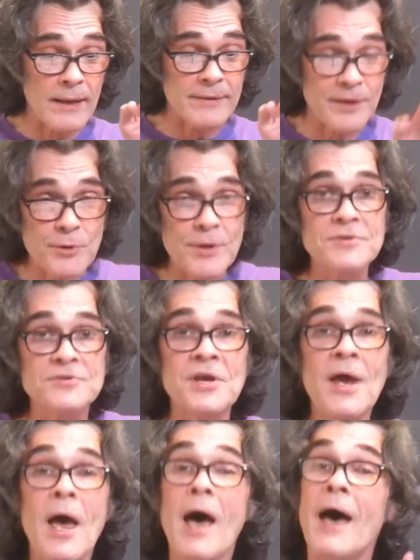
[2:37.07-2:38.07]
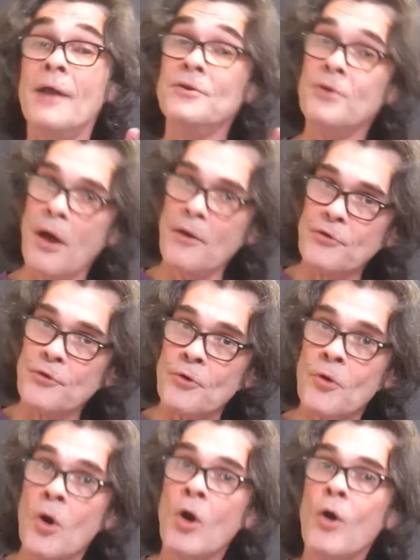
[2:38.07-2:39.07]
There is
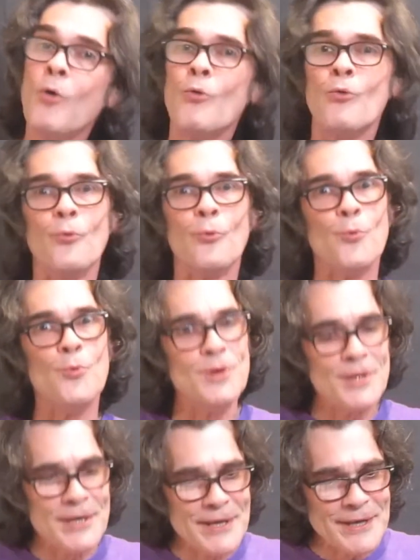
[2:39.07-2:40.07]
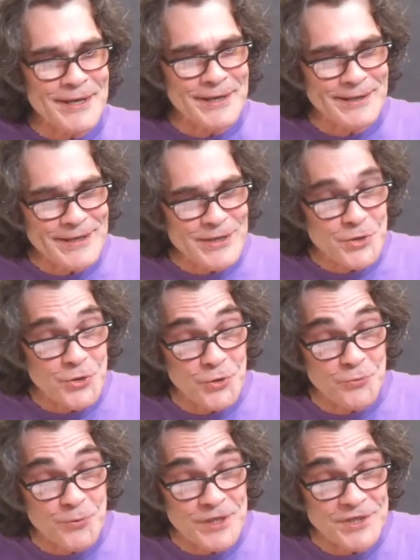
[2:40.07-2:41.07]
another really
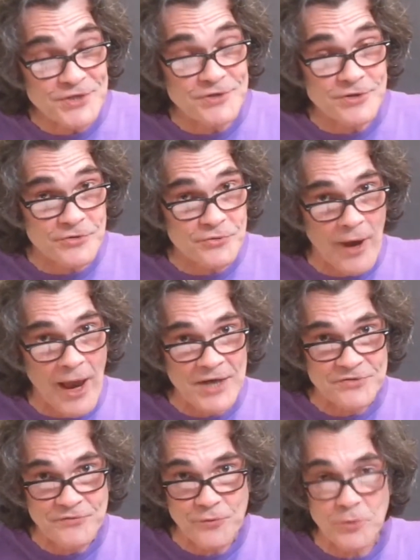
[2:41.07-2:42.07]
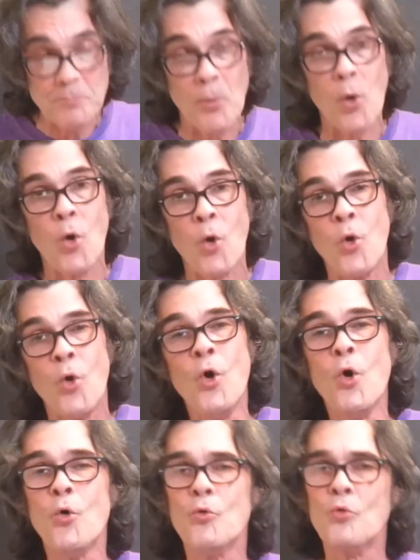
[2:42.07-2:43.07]
good reason to trash football
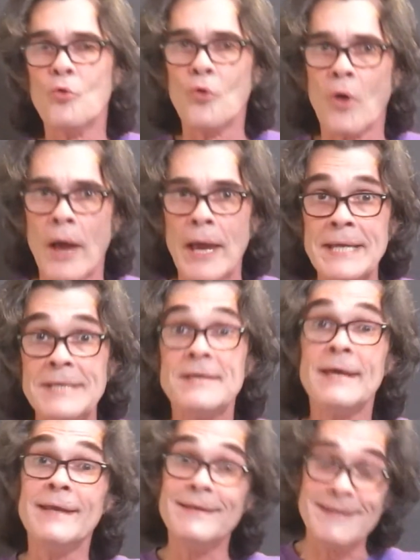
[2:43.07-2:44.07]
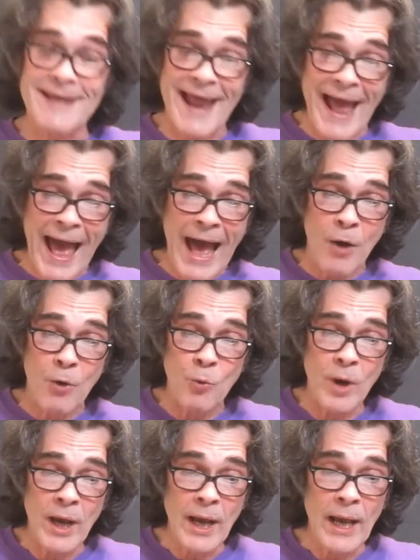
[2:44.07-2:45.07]
right now.
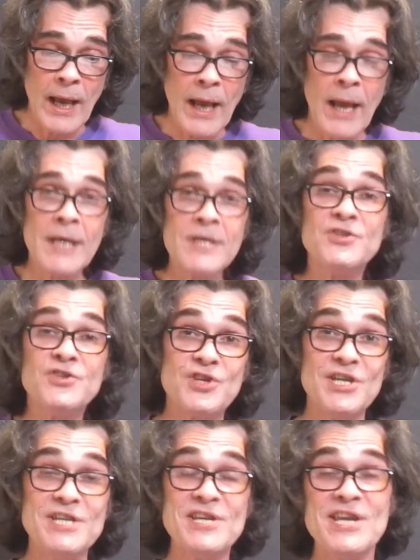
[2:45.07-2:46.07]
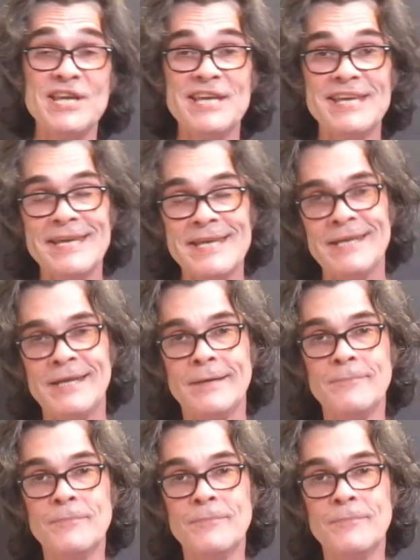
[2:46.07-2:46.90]
CTE.